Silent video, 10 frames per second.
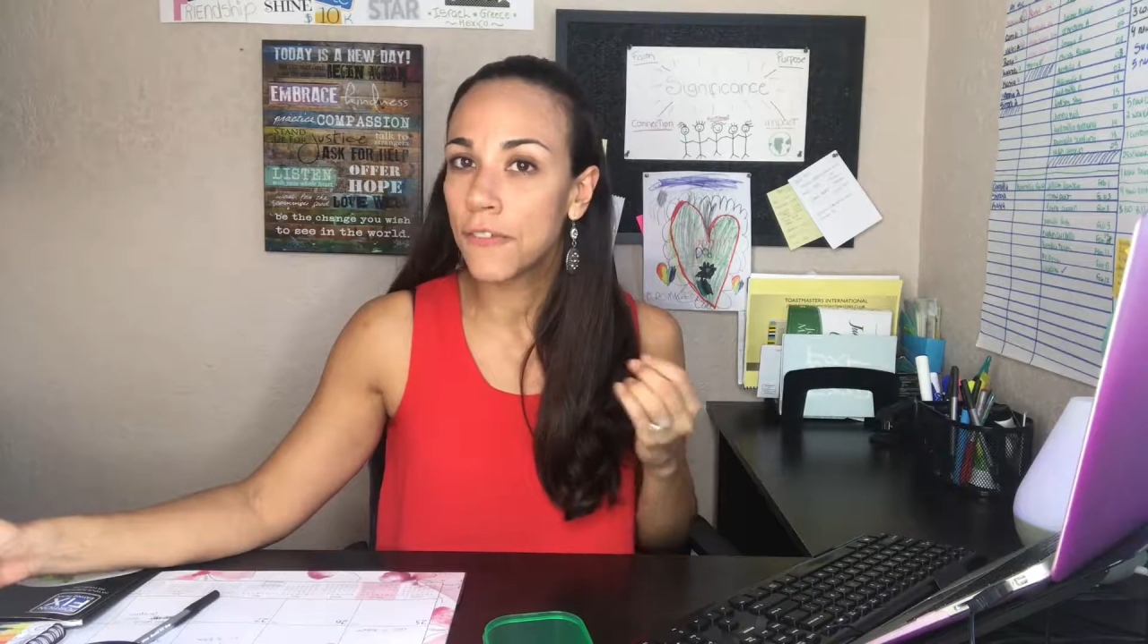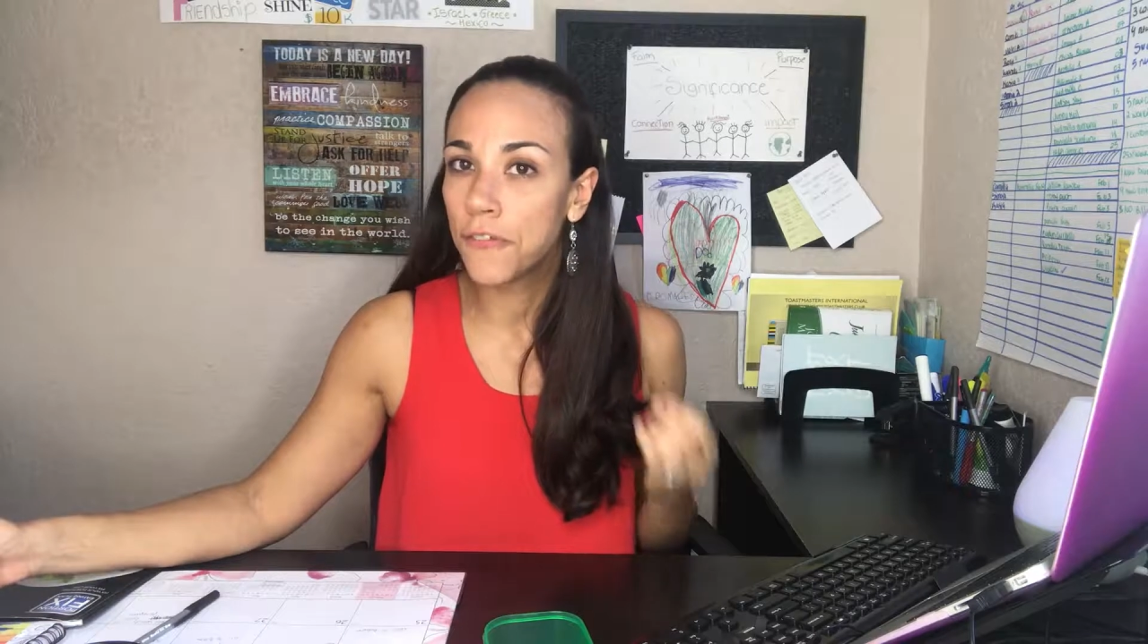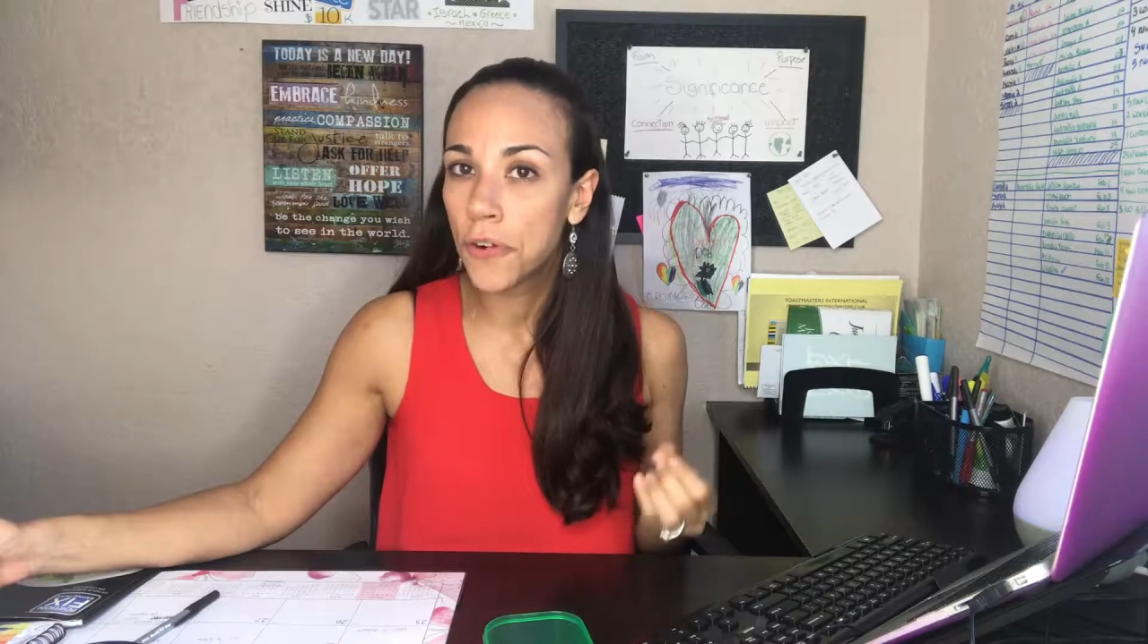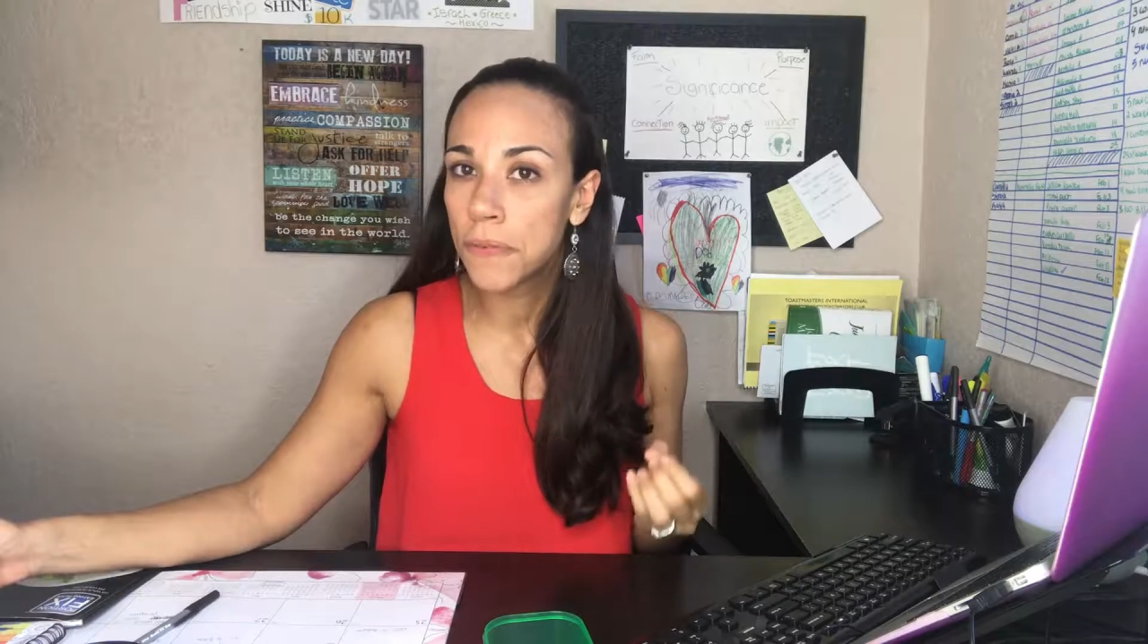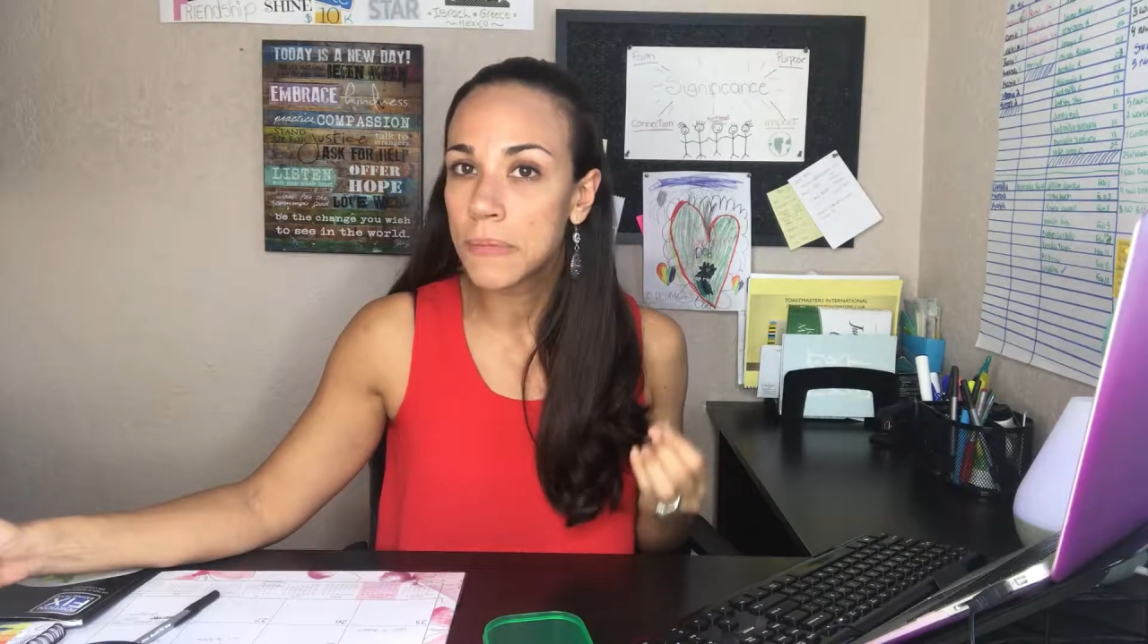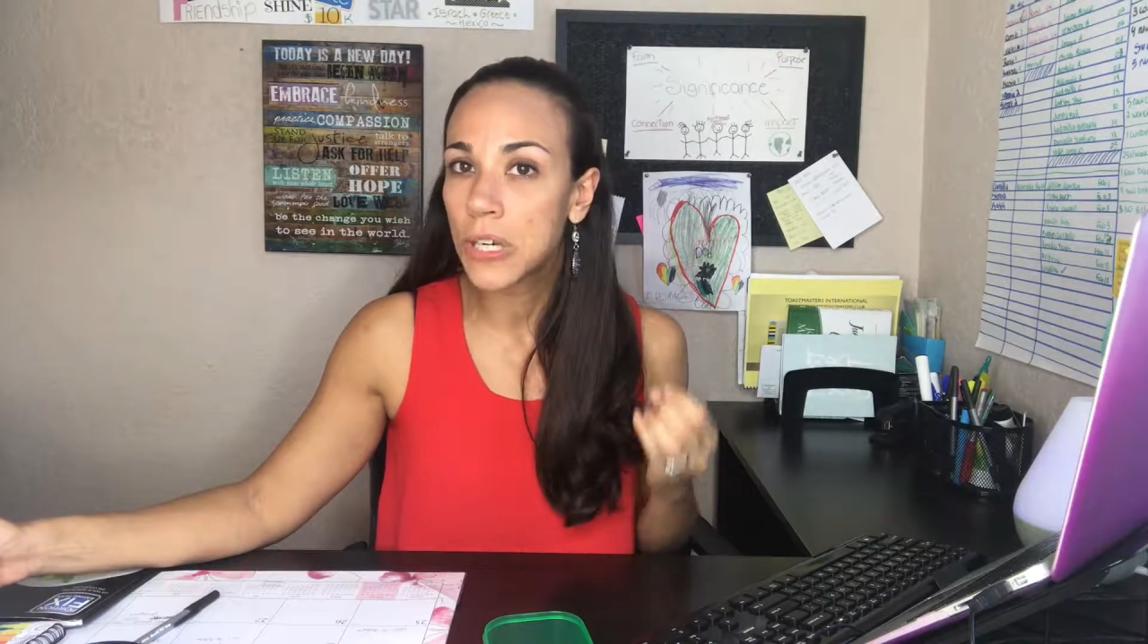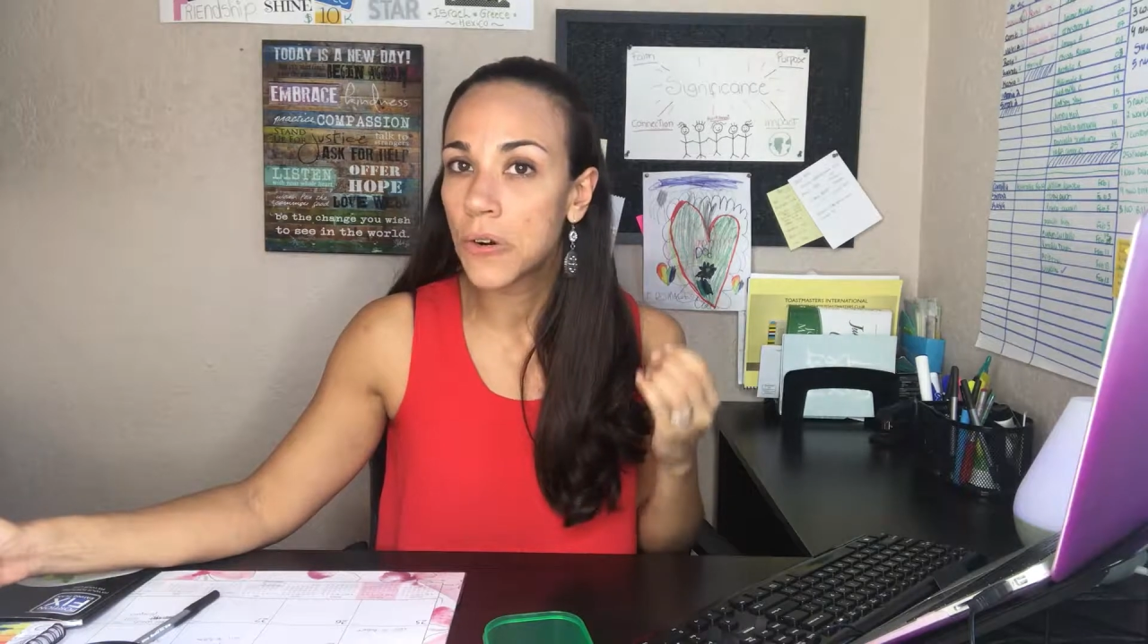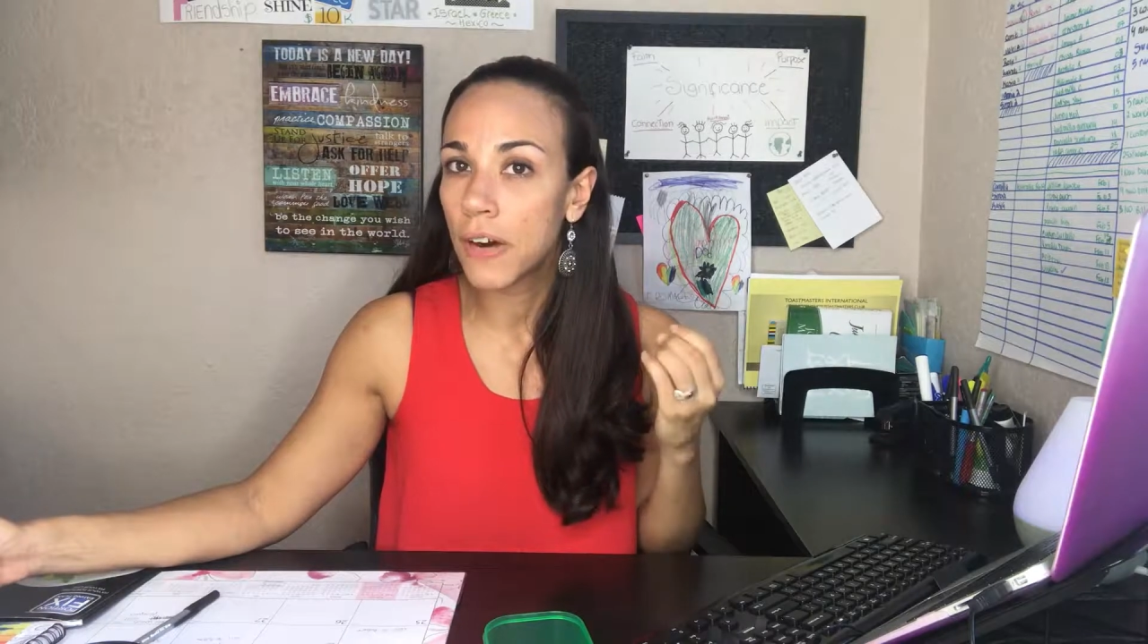a full meal,